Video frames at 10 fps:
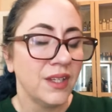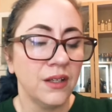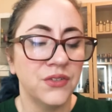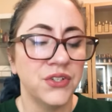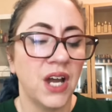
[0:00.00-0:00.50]

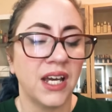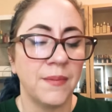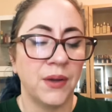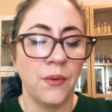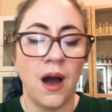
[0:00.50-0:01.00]
do not get
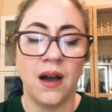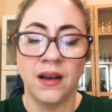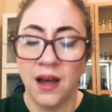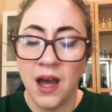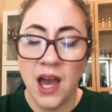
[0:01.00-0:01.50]
me wrong,
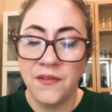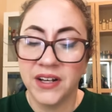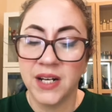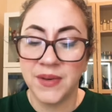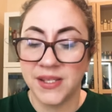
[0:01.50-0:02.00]
if you're
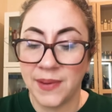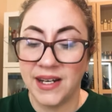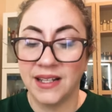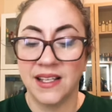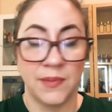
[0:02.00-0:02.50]
going to be
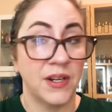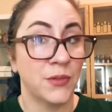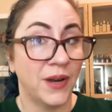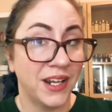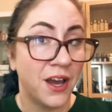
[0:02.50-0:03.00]
spending this much
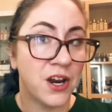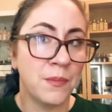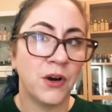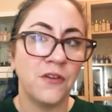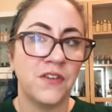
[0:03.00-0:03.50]
money on a
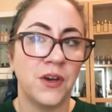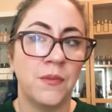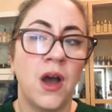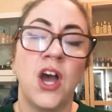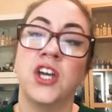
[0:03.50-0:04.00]

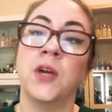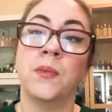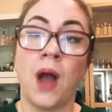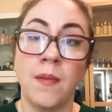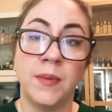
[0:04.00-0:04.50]
perfume, you
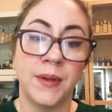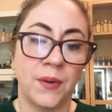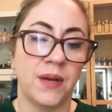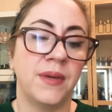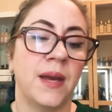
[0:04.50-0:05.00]
probably
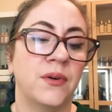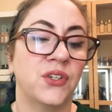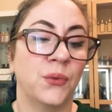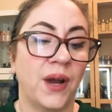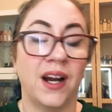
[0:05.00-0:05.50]
want to be able
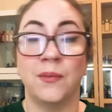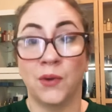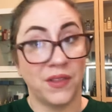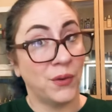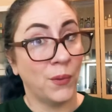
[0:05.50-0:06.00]
to wear it
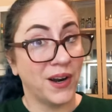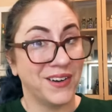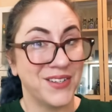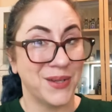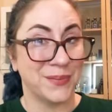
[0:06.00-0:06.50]
more than one
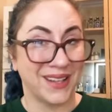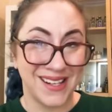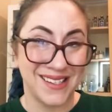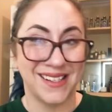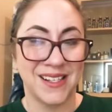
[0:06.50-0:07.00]
or two
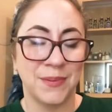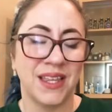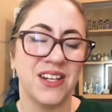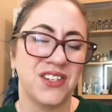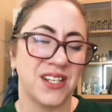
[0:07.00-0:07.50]
places, but
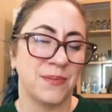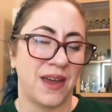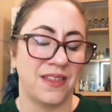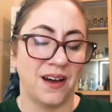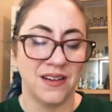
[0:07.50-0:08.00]
that's just my
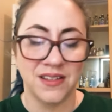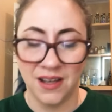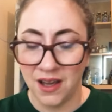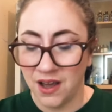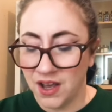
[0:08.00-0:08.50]
thoughts.
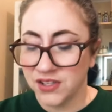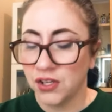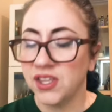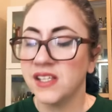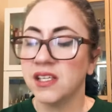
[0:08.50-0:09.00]
So
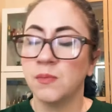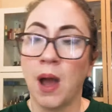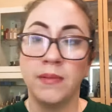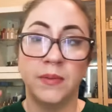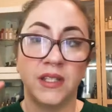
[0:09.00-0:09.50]
this is
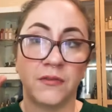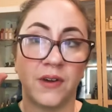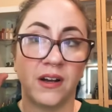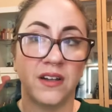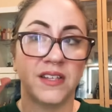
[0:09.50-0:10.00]
probably the
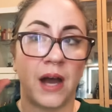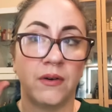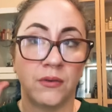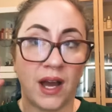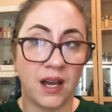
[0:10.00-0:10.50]
fragrance I
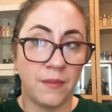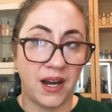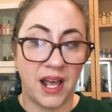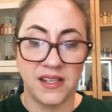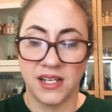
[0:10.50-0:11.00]
would
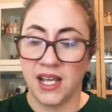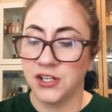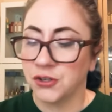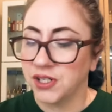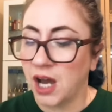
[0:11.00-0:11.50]
recommend as an
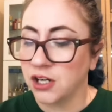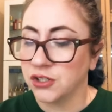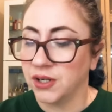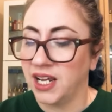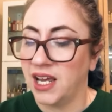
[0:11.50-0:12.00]

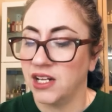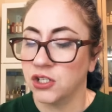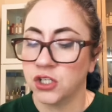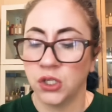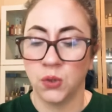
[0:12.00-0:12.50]
introductory
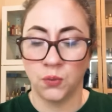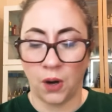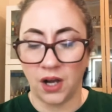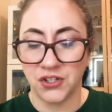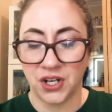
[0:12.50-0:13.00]
into
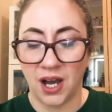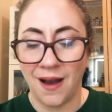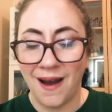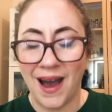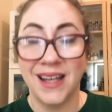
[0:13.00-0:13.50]
Roja.
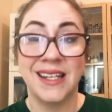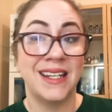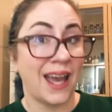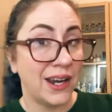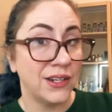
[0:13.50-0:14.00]

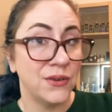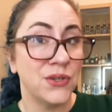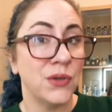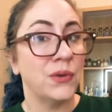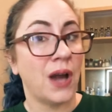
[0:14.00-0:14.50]
Again, you
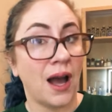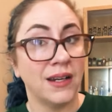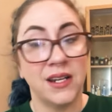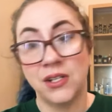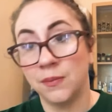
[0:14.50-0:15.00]
do not
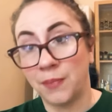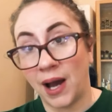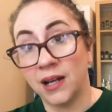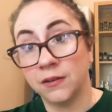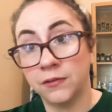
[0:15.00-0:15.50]
need to
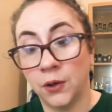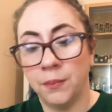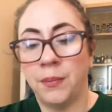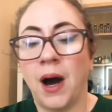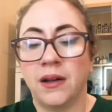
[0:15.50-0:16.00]
buy a full
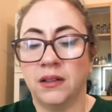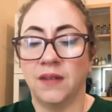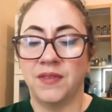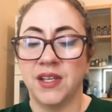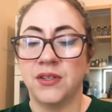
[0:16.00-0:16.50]
bottle
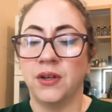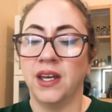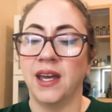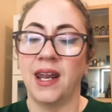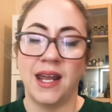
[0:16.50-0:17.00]
of this. You can
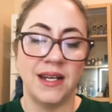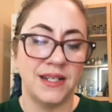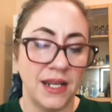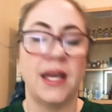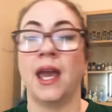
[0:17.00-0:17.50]
get a
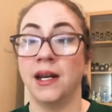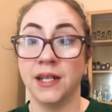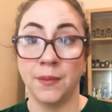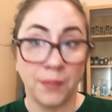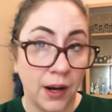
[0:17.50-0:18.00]
decant,
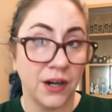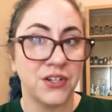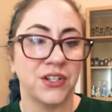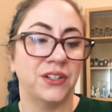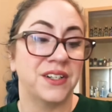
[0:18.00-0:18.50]
a
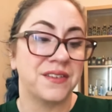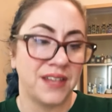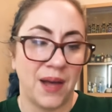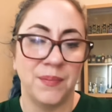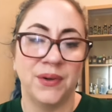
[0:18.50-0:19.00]
partial, a
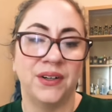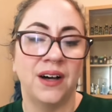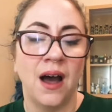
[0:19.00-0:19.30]
sample.